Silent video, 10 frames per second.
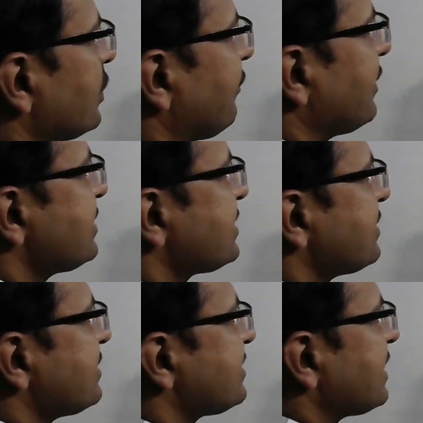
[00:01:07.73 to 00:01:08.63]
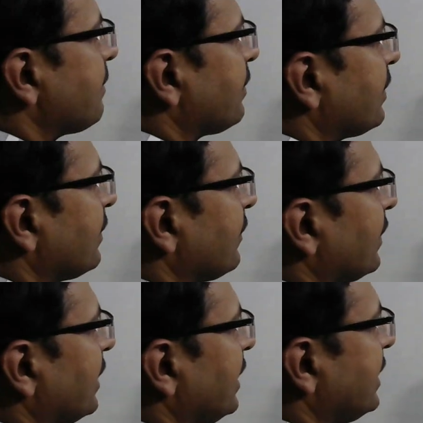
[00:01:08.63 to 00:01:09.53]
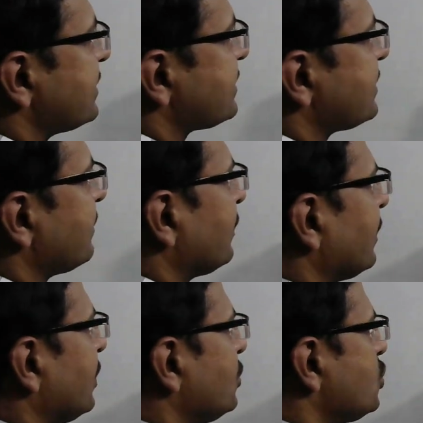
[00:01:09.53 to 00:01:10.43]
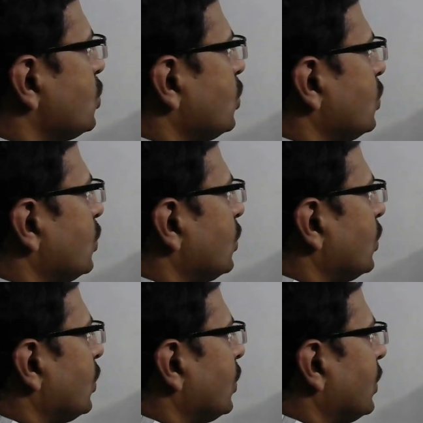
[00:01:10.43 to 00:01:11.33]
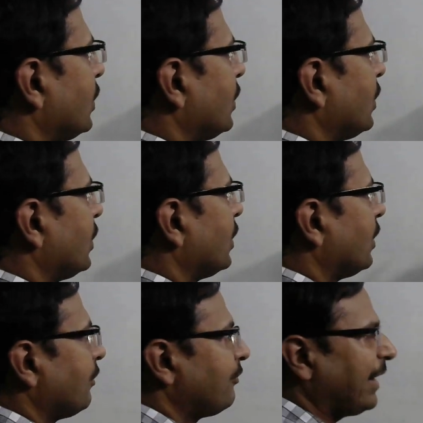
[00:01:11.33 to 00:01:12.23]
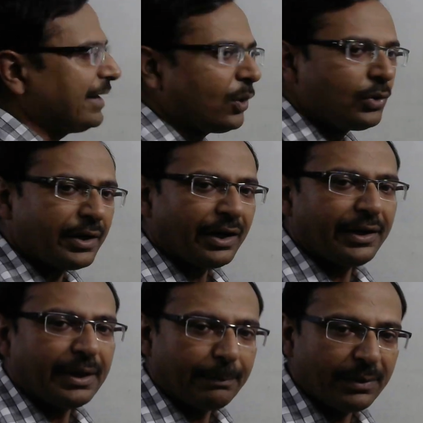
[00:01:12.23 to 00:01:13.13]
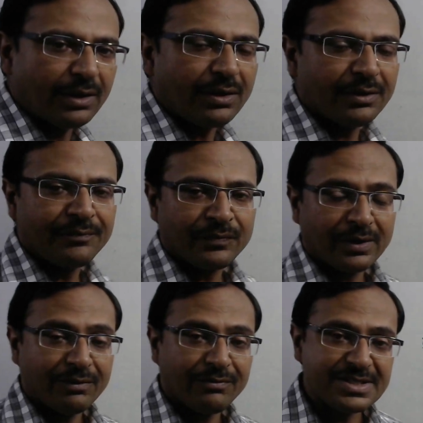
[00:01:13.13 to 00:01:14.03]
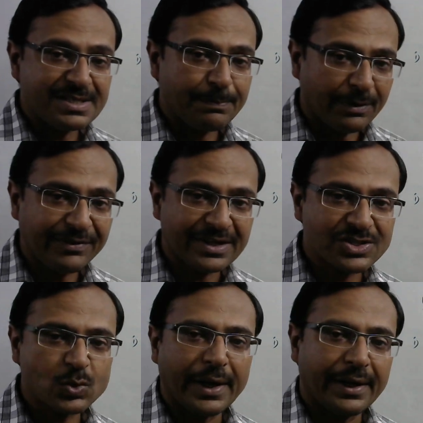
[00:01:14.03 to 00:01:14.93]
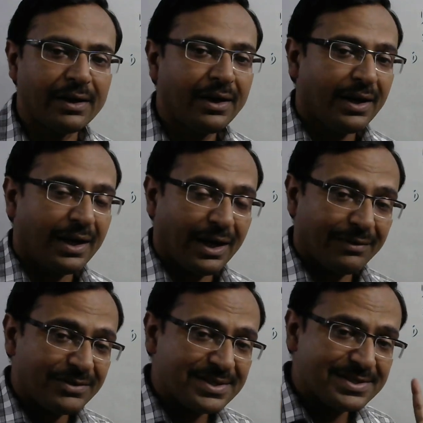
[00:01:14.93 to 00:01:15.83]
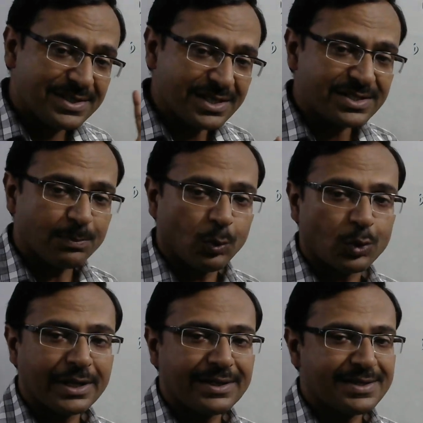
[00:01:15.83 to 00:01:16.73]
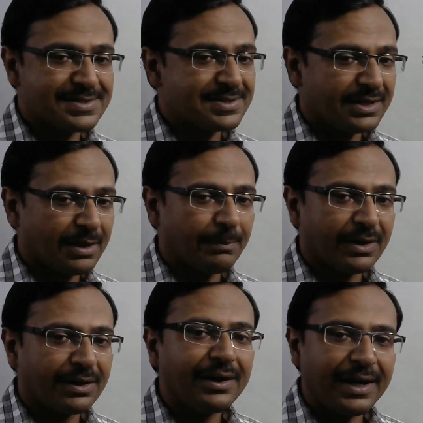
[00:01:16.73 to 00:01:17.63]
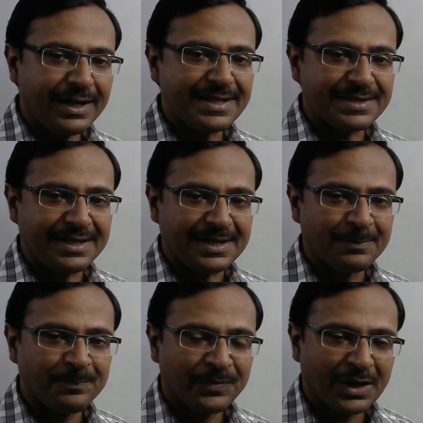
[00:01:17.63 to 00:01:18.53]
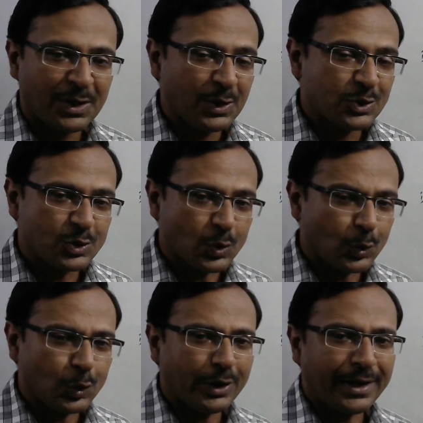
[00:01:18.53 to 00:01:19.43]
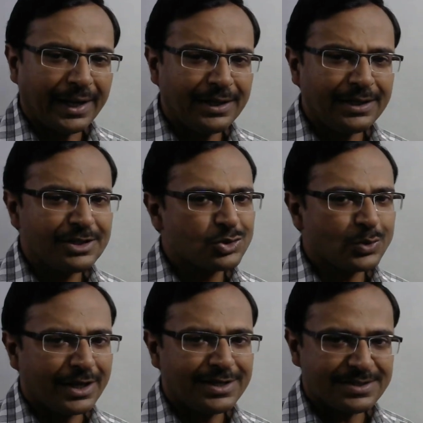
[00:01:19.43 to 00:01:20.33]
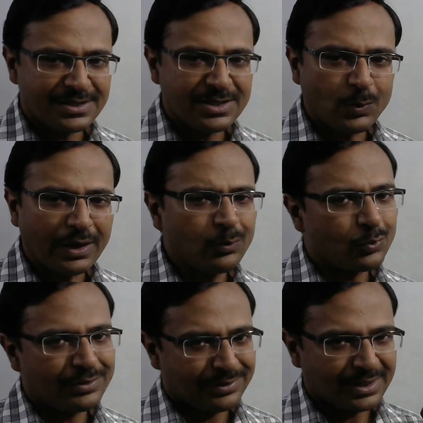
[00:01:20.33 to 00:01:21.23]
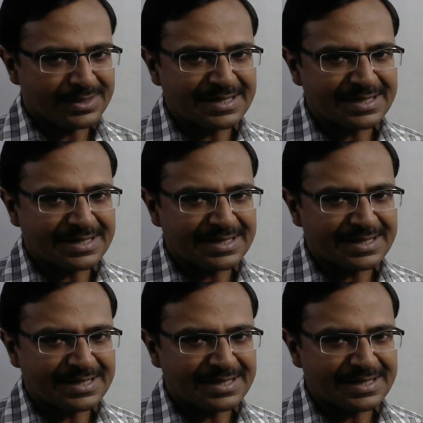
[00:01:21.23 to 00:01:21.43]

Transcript: the first step is to find out a number which is a perfect square and which is just more than this number 83. So, 9 into 9 is 81. It is